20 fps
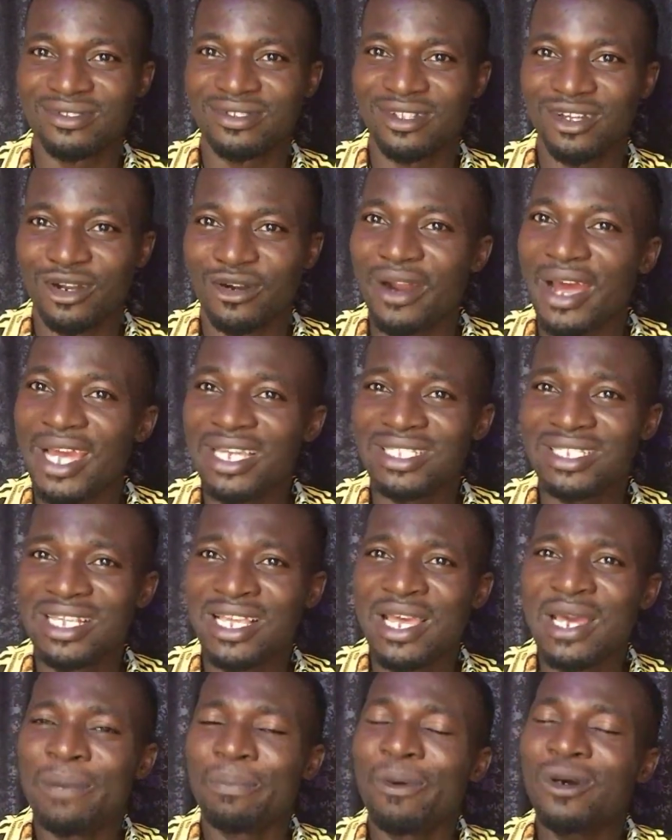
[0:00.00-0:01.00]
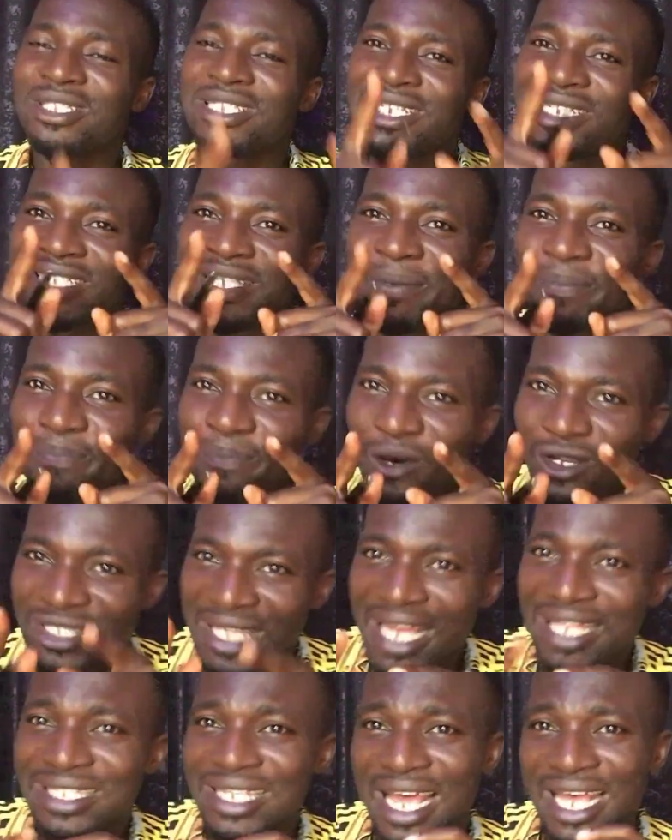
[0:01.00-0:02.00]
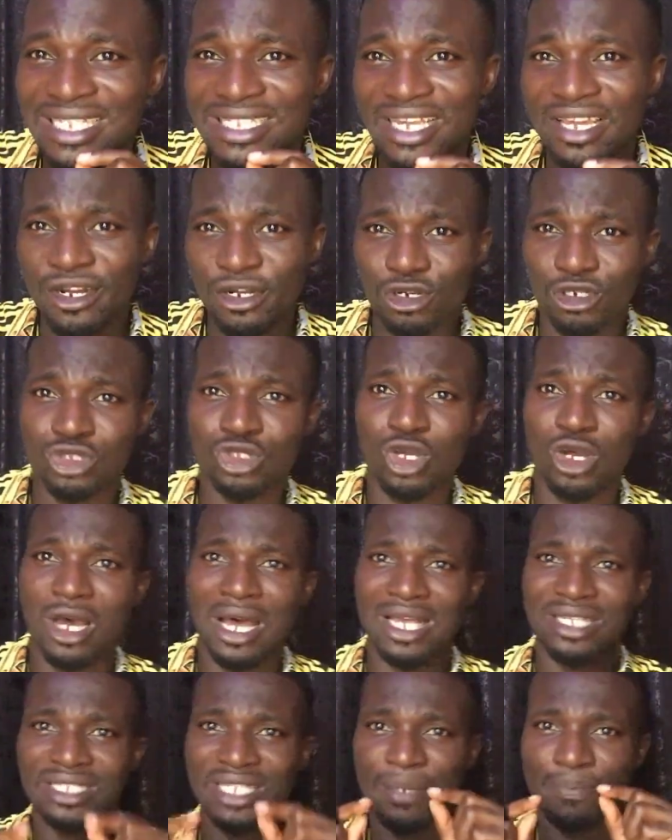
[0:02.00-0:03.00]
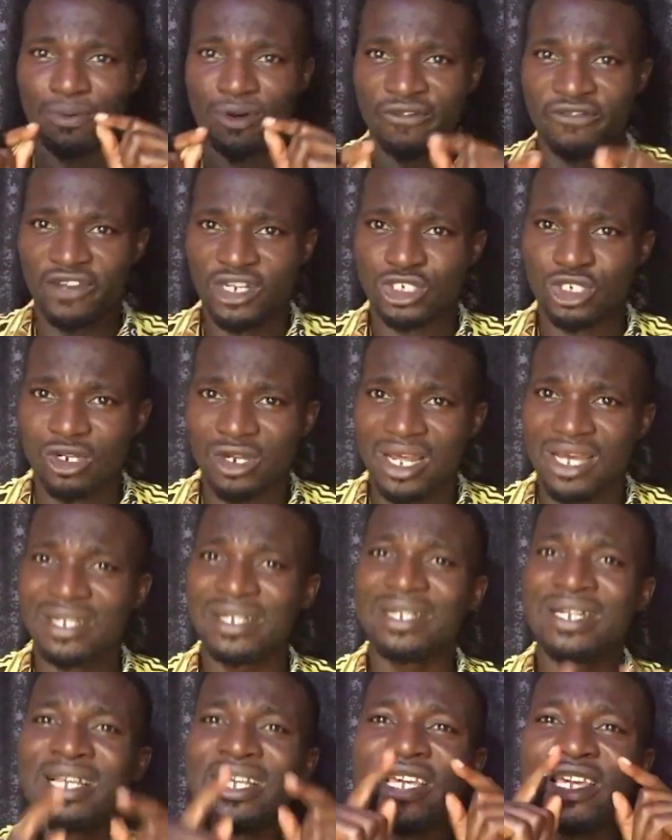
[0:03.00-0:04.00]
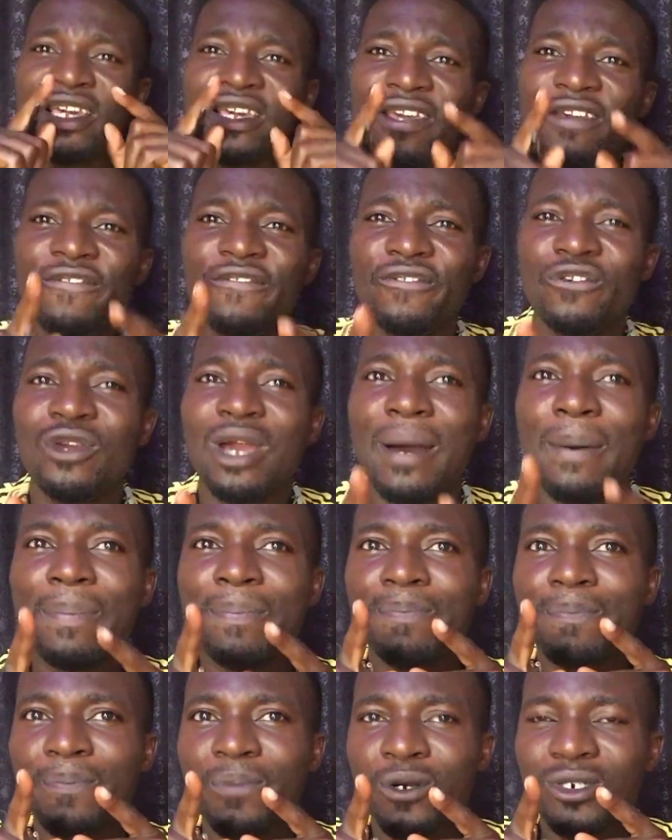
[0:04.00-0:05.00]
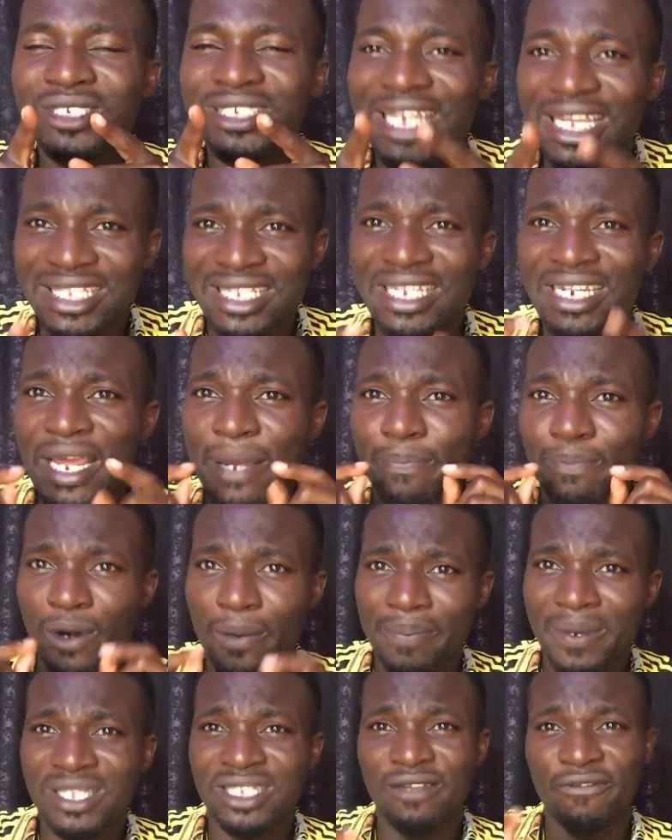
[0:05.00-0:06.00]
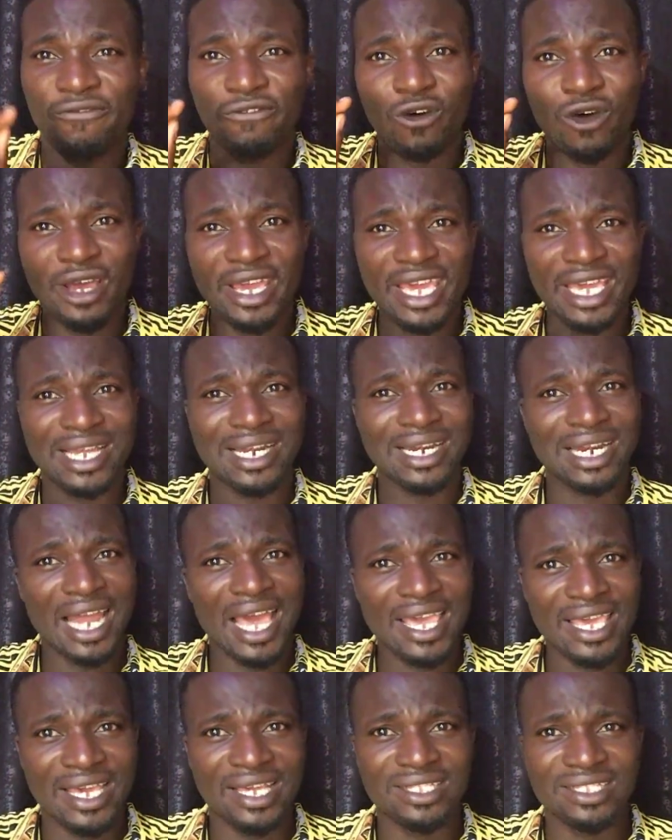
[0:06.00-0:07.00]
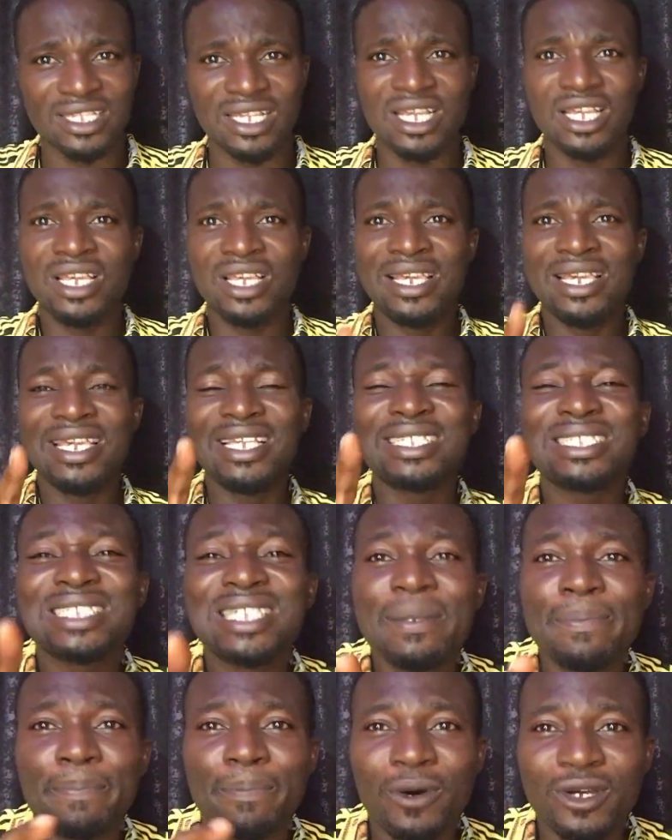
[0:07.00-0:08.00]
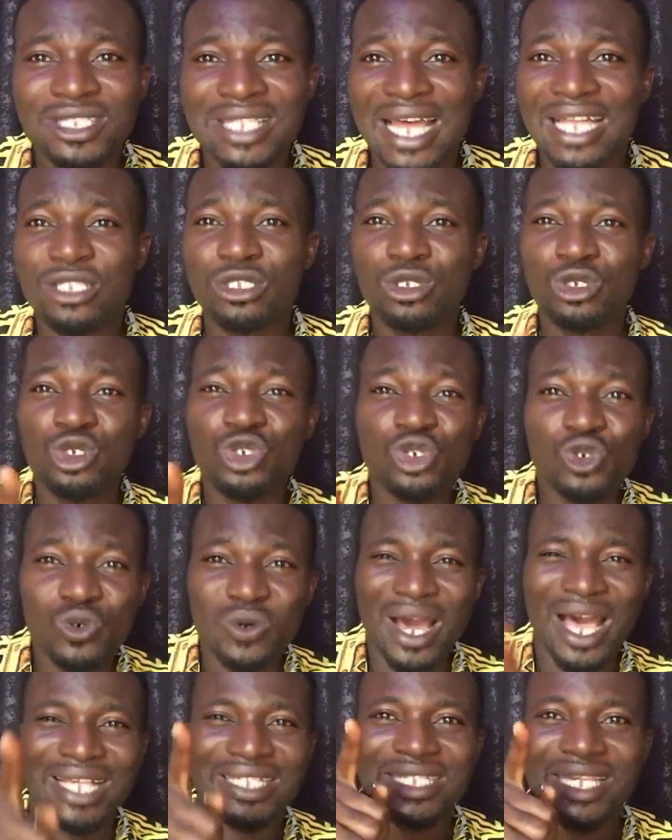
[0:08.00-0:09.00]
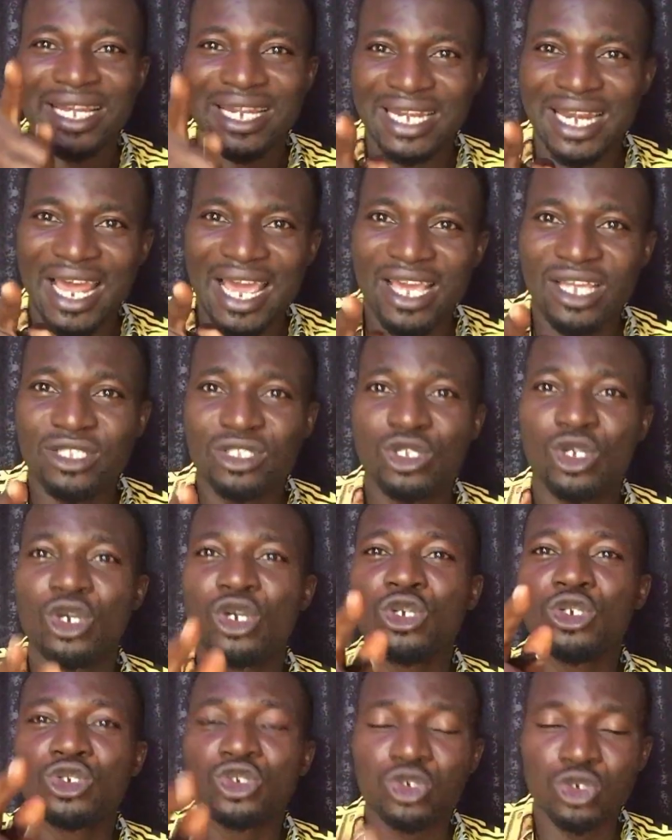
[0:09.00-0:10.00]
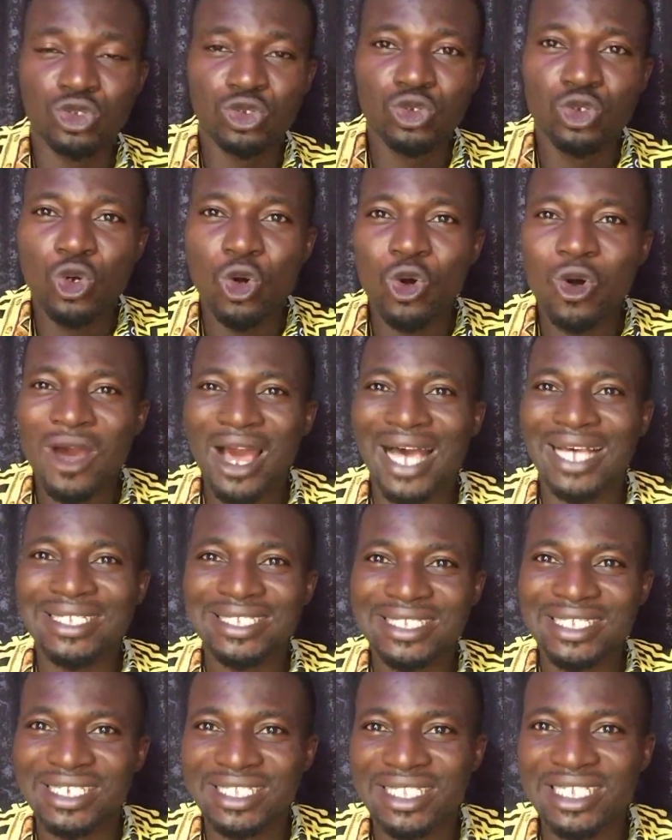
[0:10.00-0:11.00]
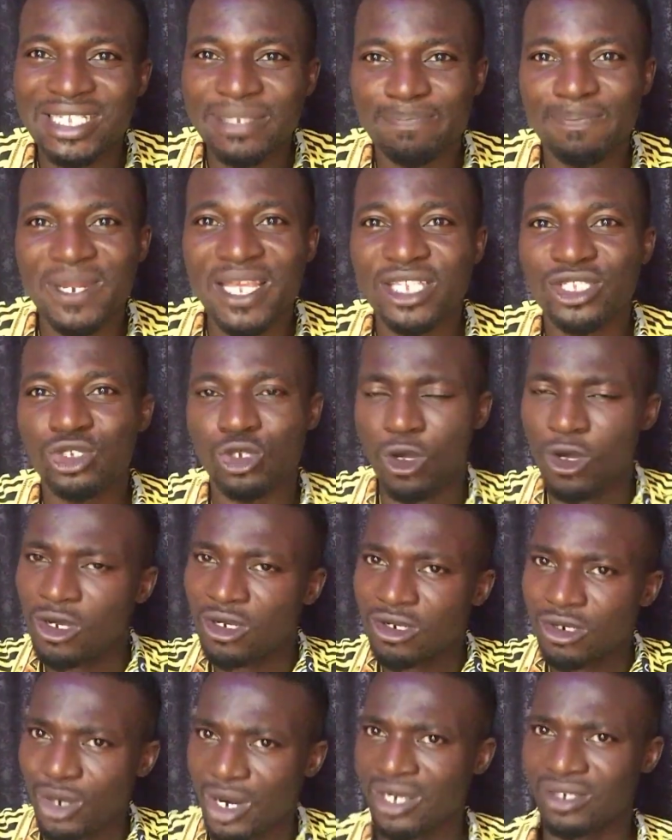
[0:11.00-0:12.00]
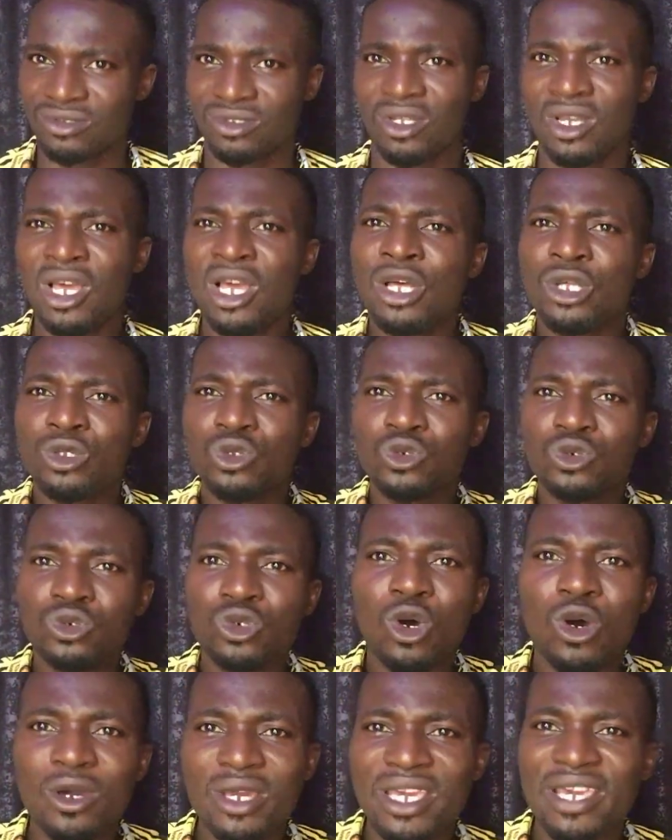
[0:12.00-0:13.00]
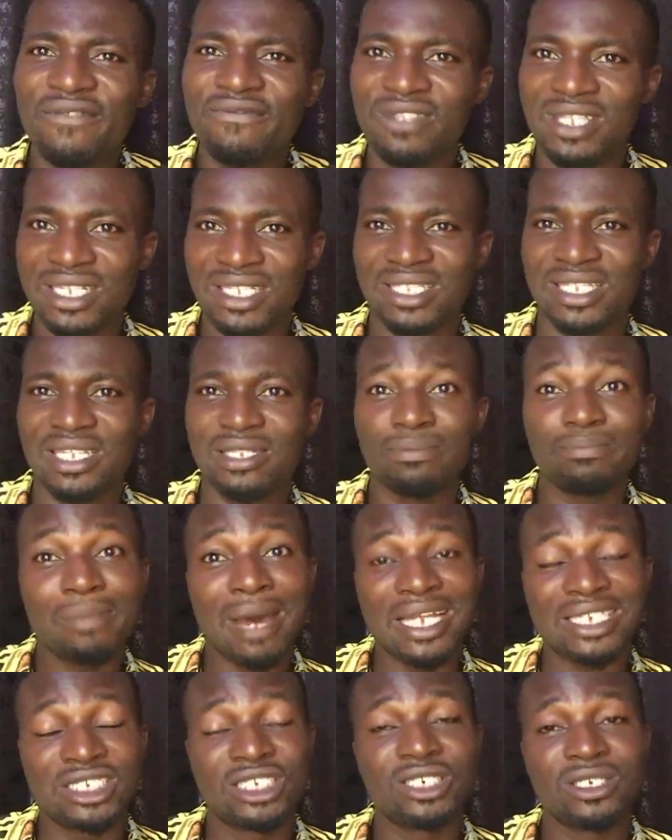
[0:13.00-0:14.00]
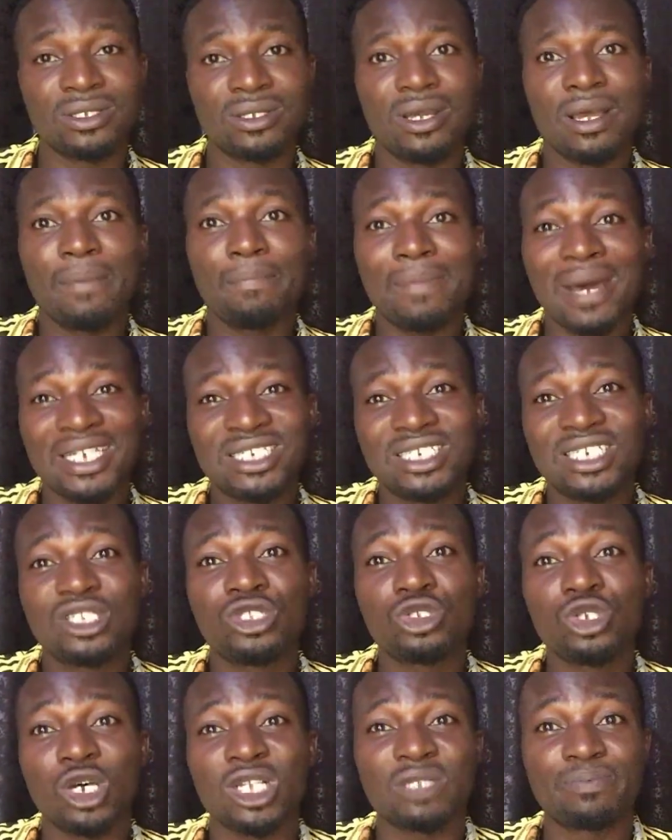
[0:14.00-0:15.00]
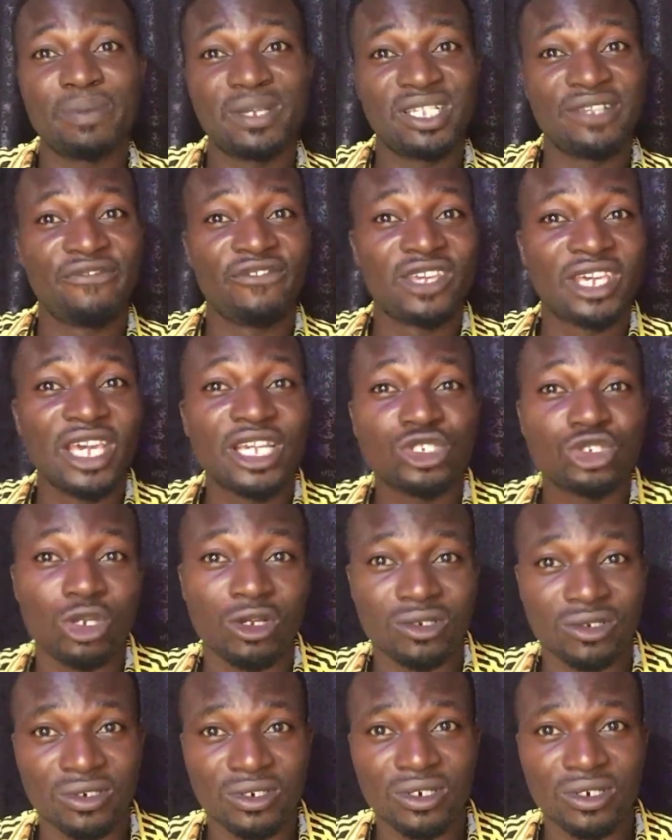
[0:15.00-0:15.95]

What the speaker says: Alright, but it's important as a realtor, as a professional, if you are projecting a property for a client, it's important you as a client should go and see this place on ground to know if this thing matches your specification.